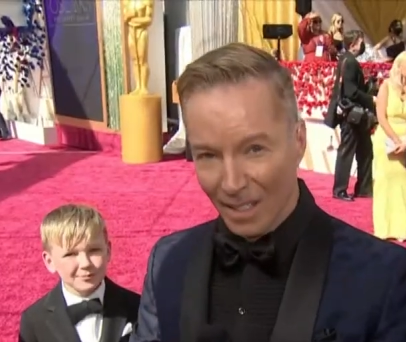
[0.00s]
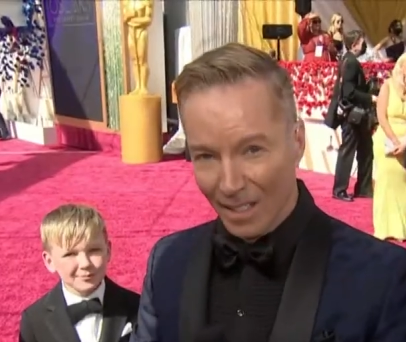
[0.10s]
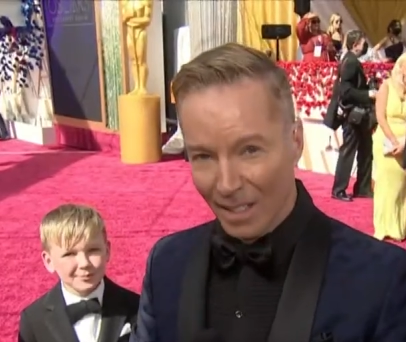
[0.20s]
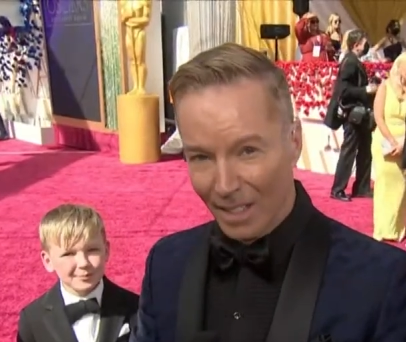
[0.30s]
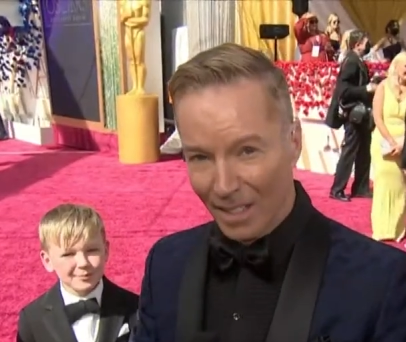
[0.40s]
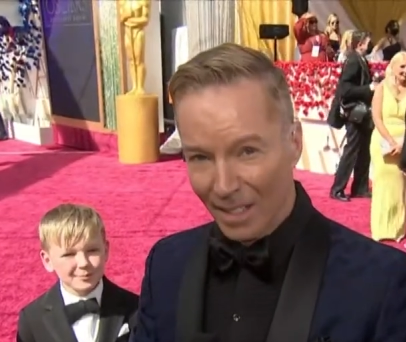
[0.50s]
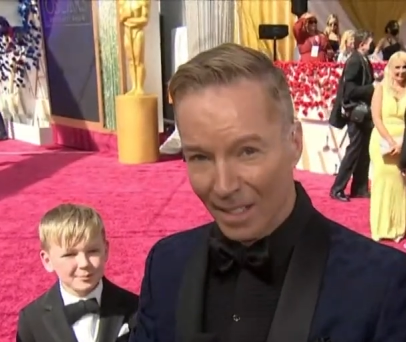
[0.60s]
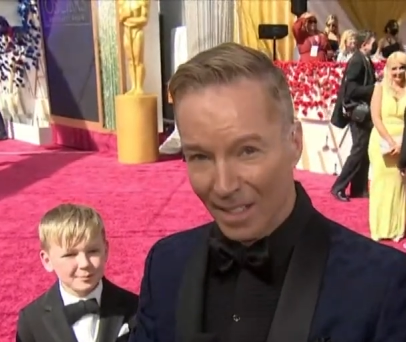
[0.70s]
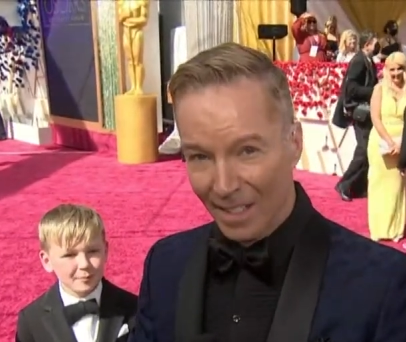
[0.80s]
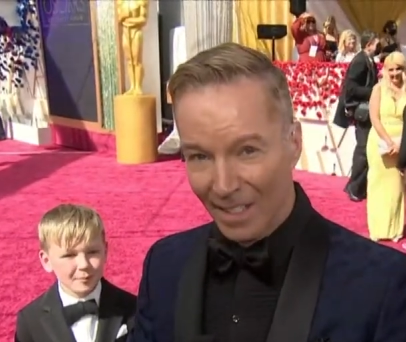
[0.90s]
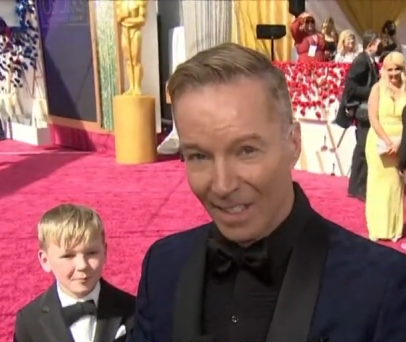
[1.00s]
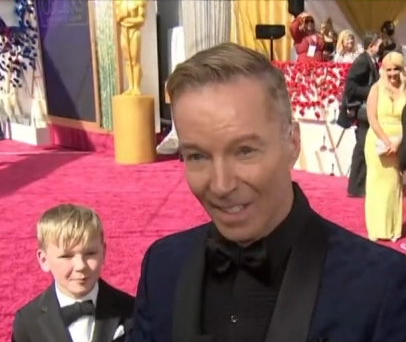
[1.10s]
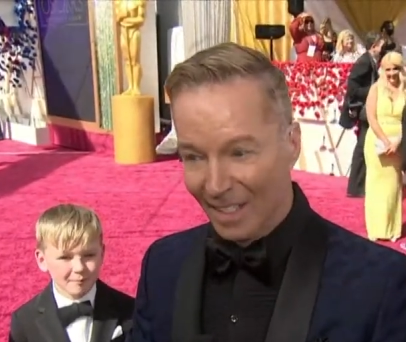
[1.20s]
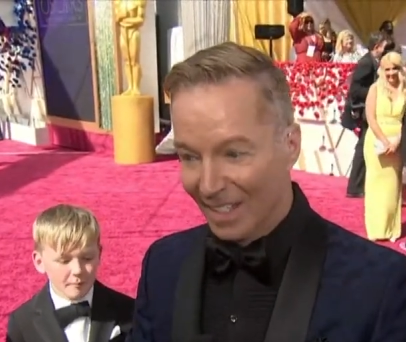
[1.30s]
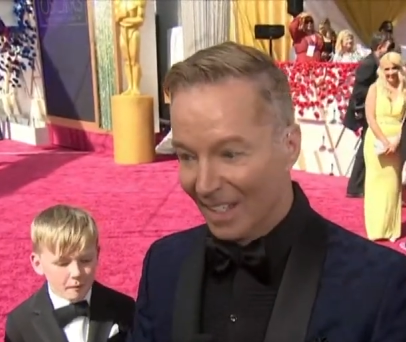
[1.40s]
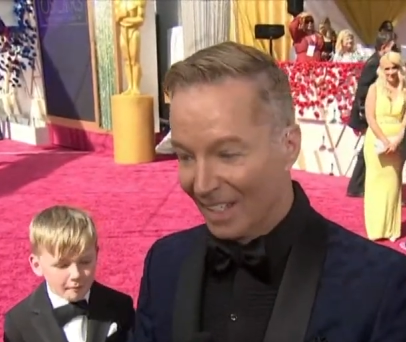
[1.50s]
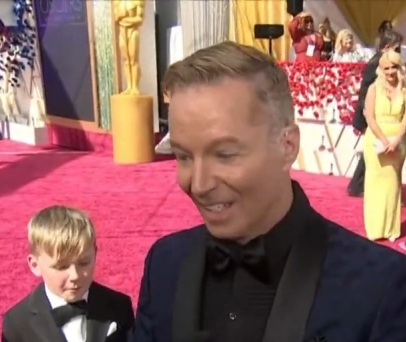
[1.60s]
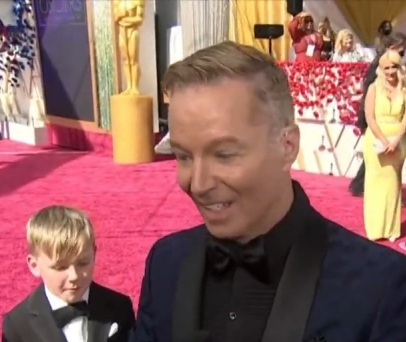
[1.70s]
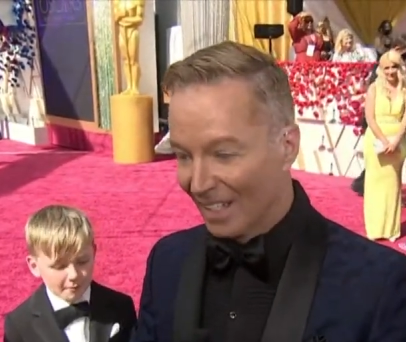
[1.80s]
(no one is talking)